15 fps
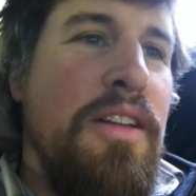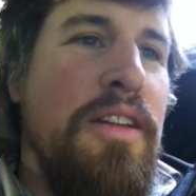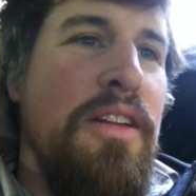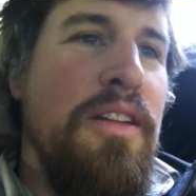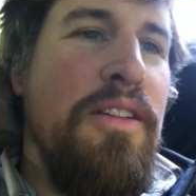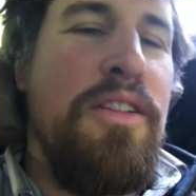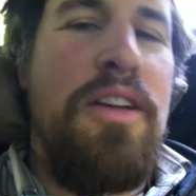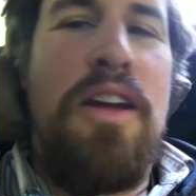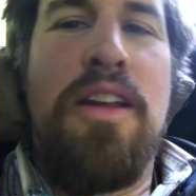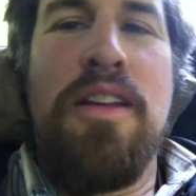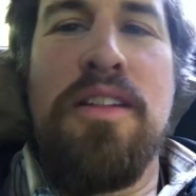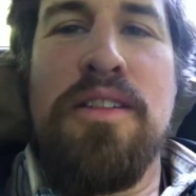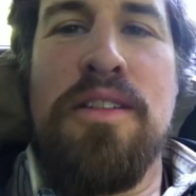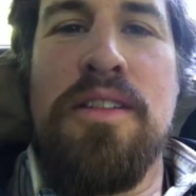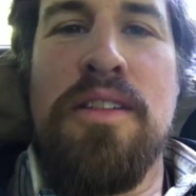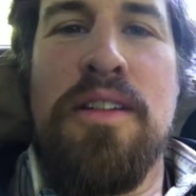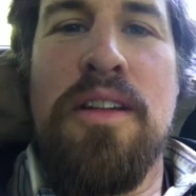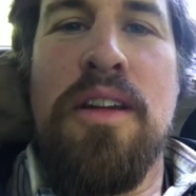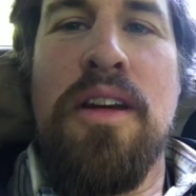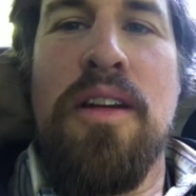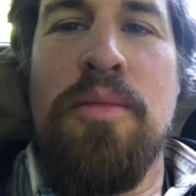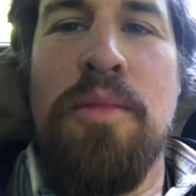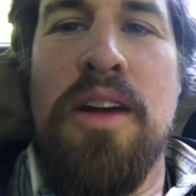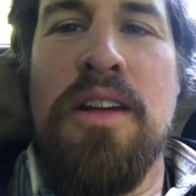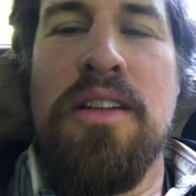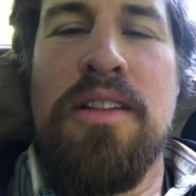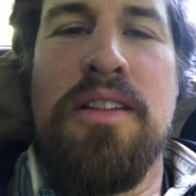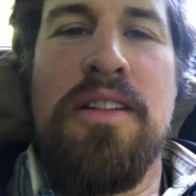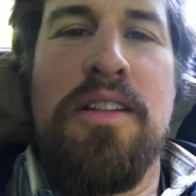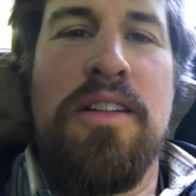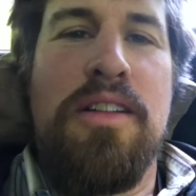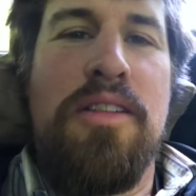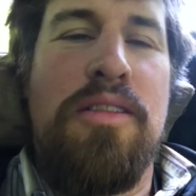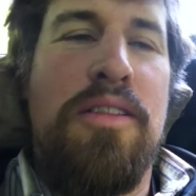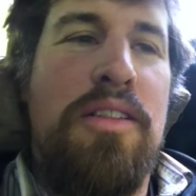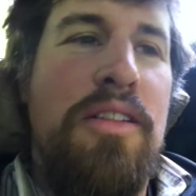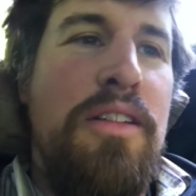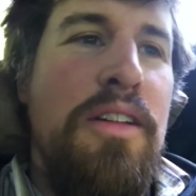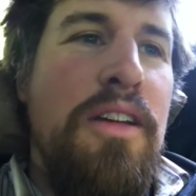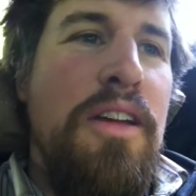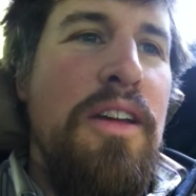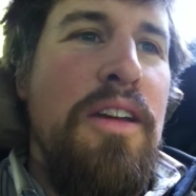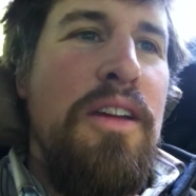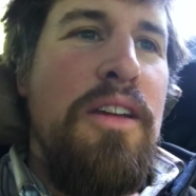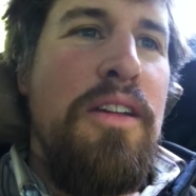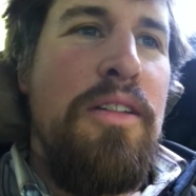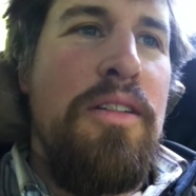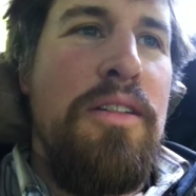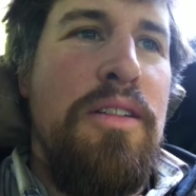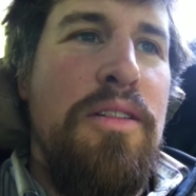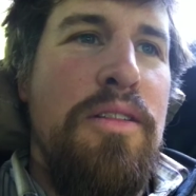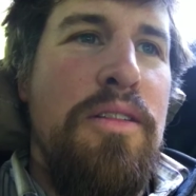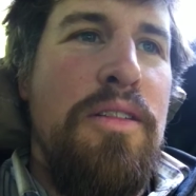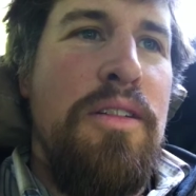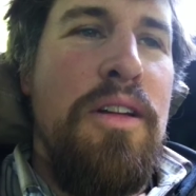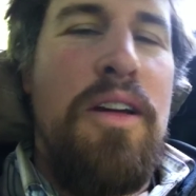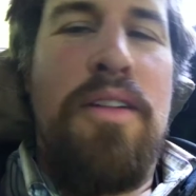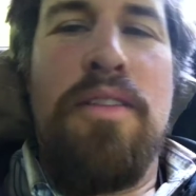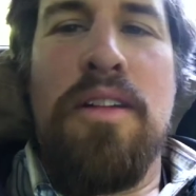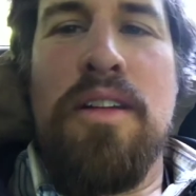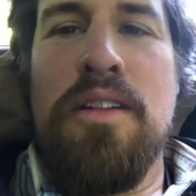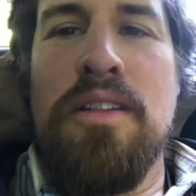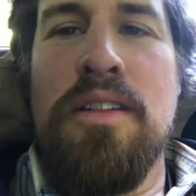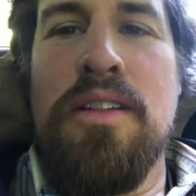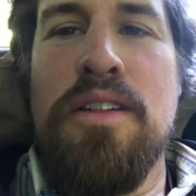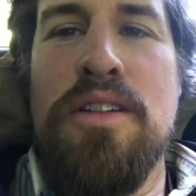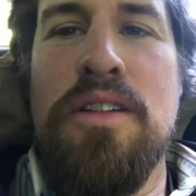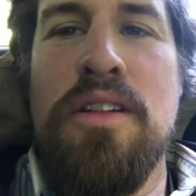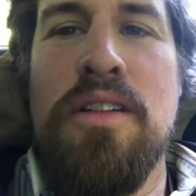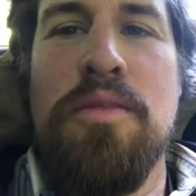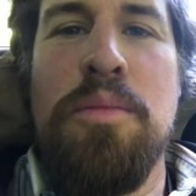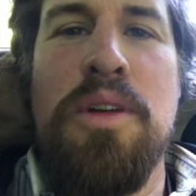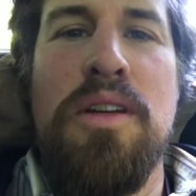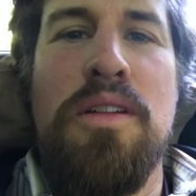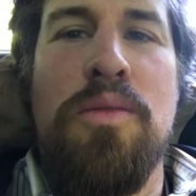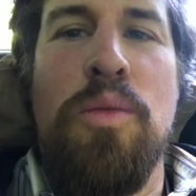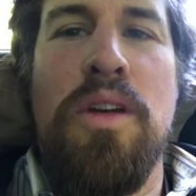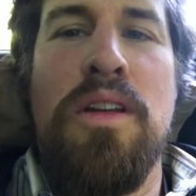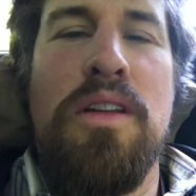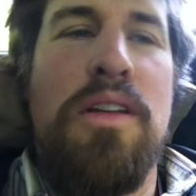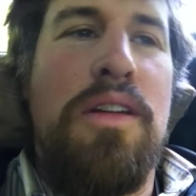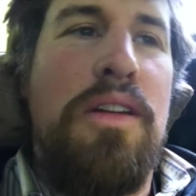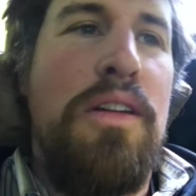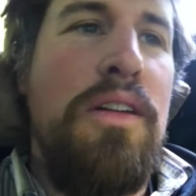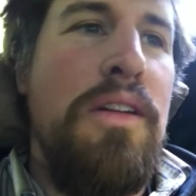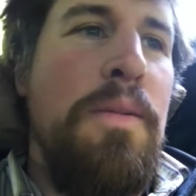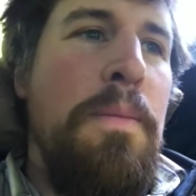In Chinese uh, medicine, you would, you you you have the condition of being windy,